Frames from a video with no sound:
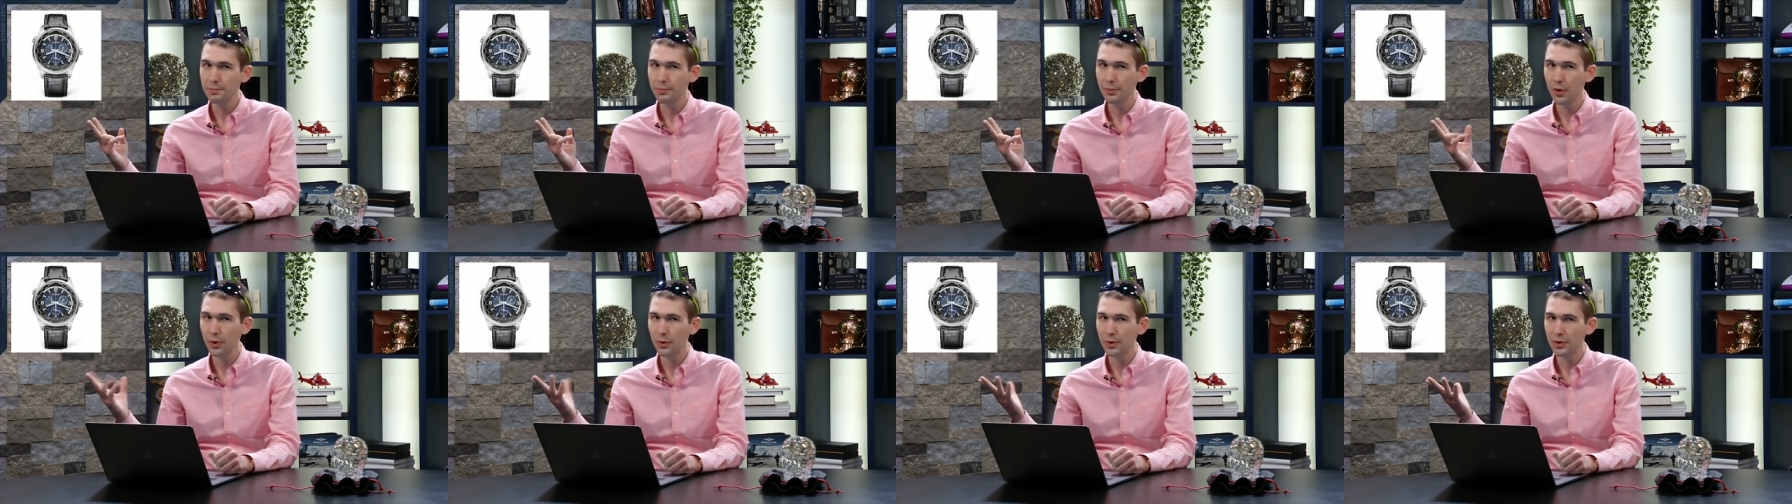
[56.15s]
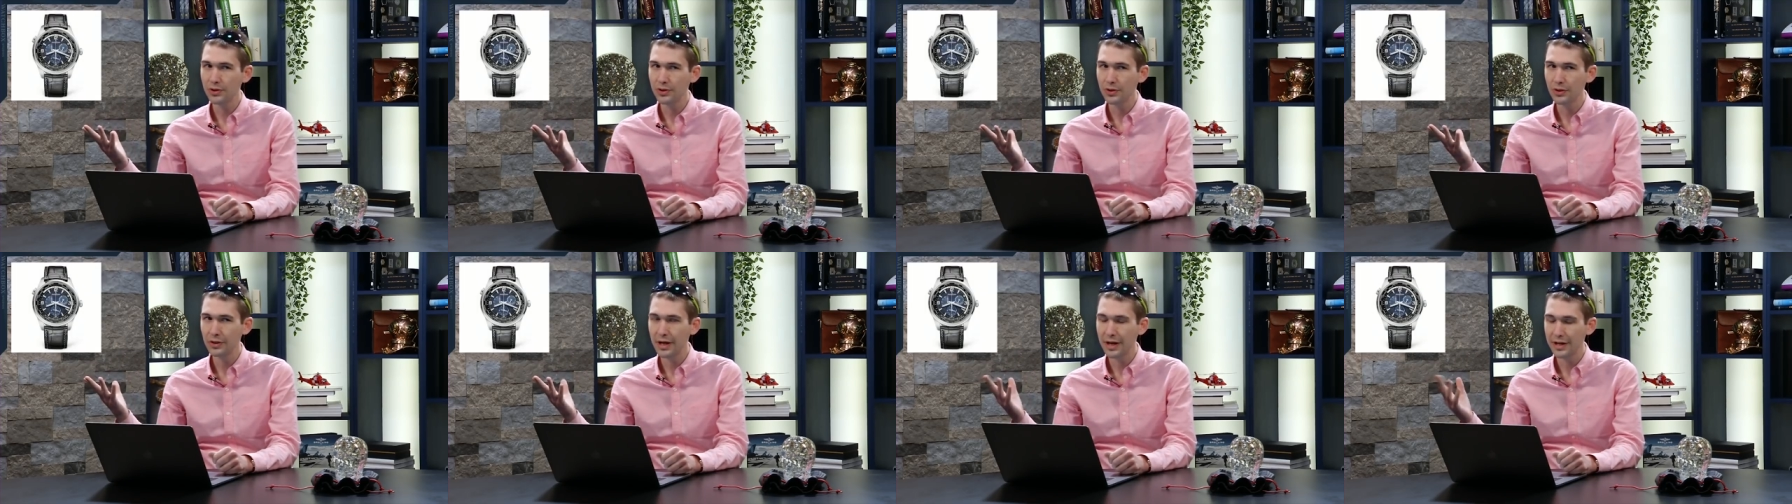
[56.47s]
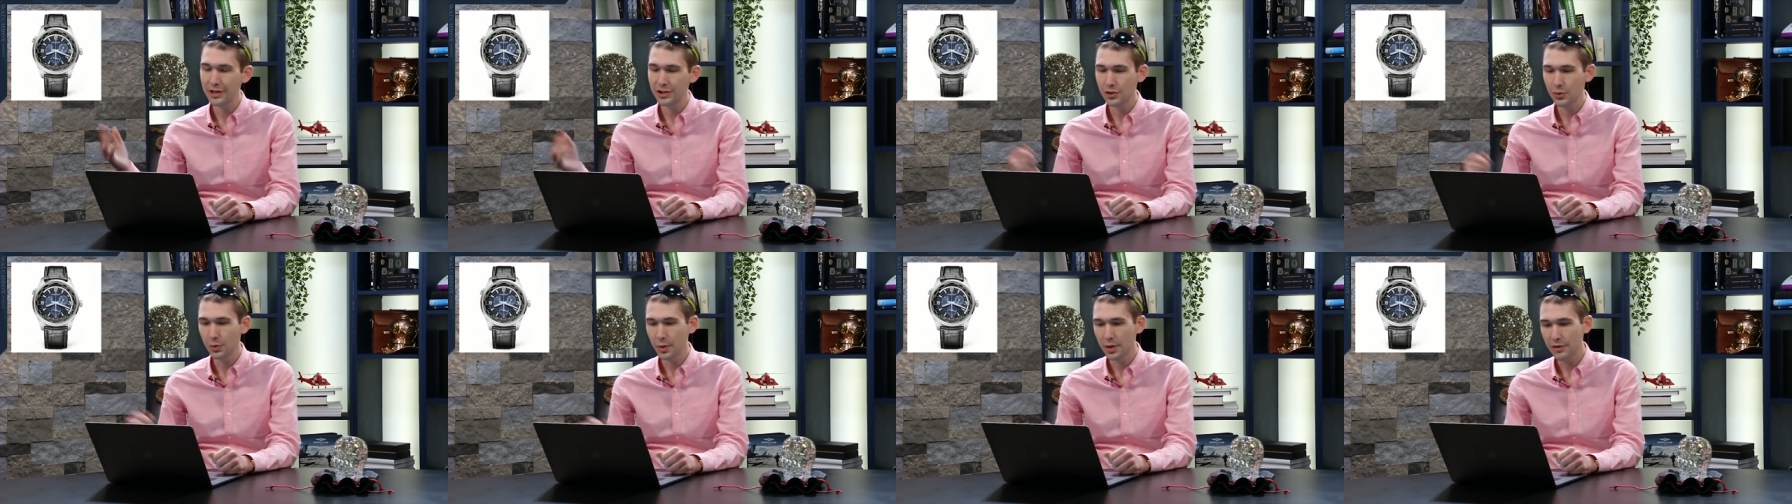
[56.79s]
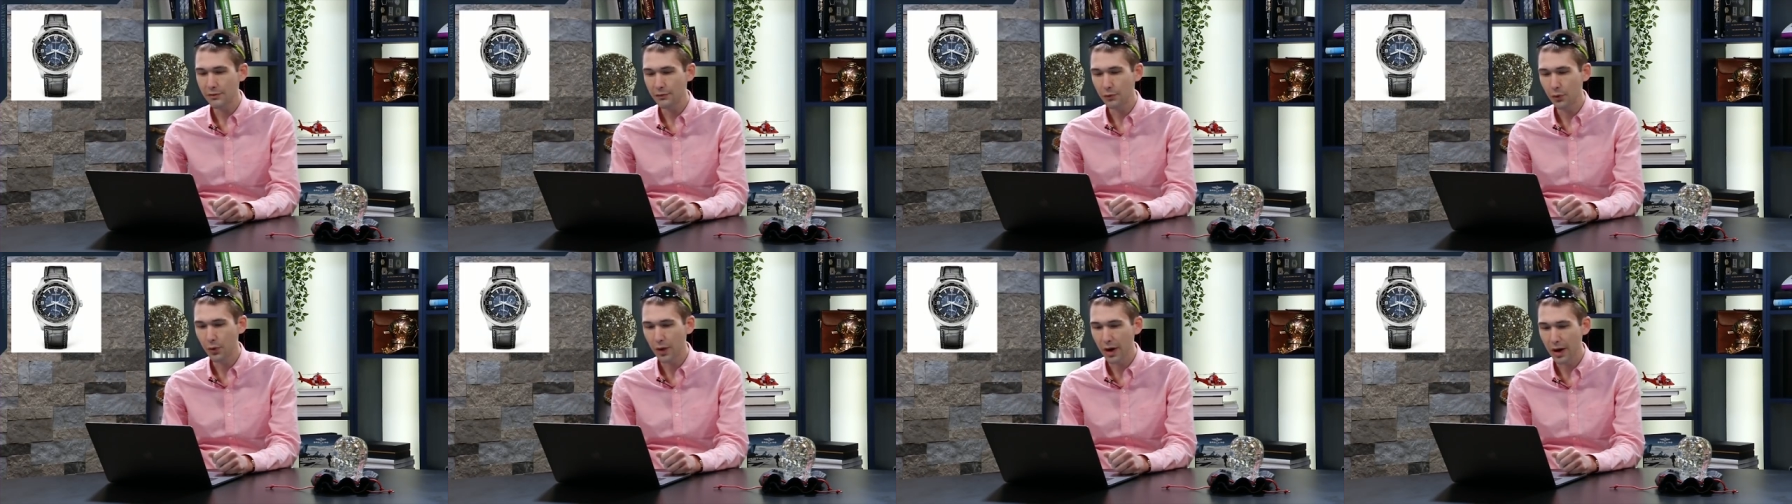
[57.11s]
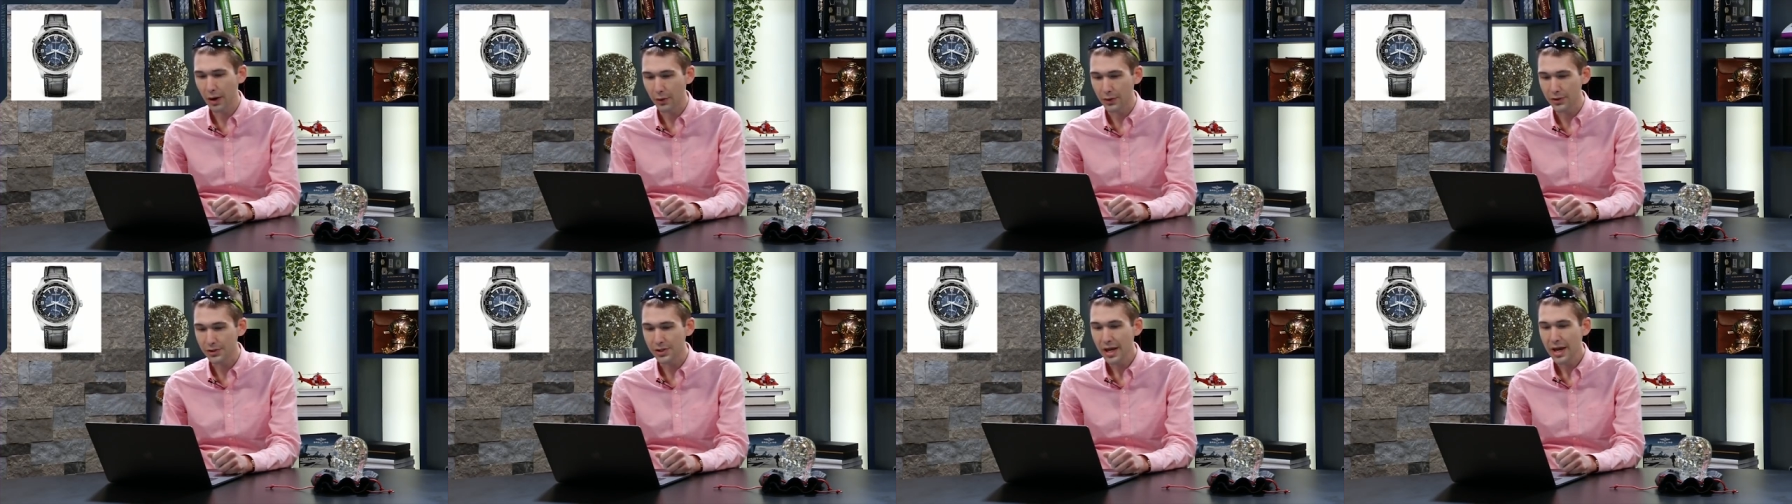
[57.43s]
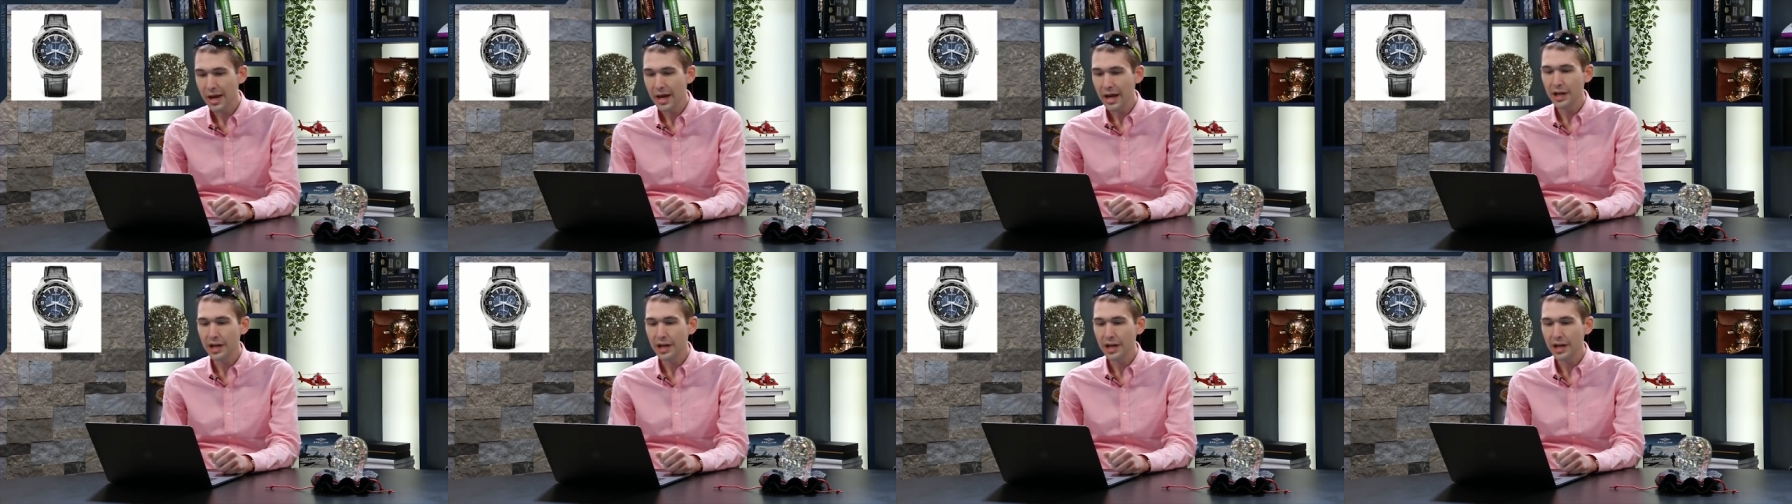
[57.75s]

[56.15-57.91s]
broke in the last 24 hours.